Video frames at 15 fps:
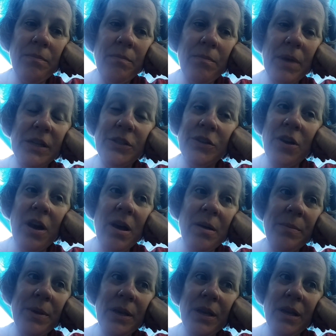My job,
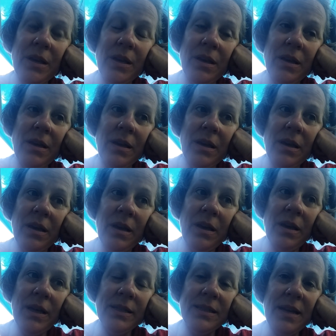
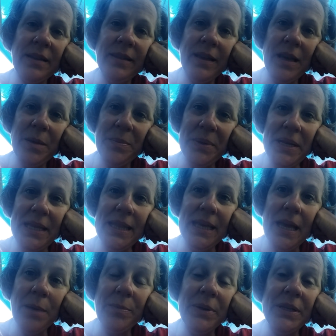it's not the company. The
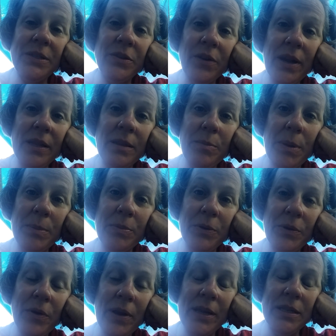company's great, the people
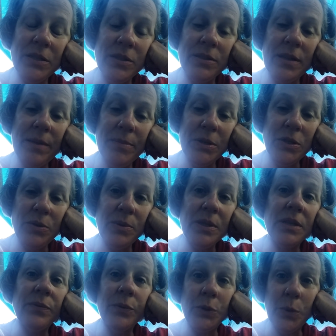are great, it's just I've been doing
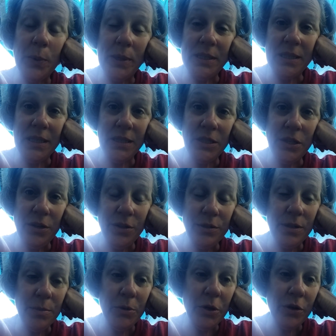this for 26
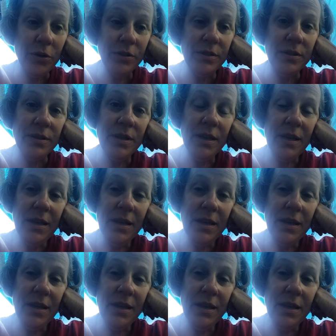years, I'm a nurse.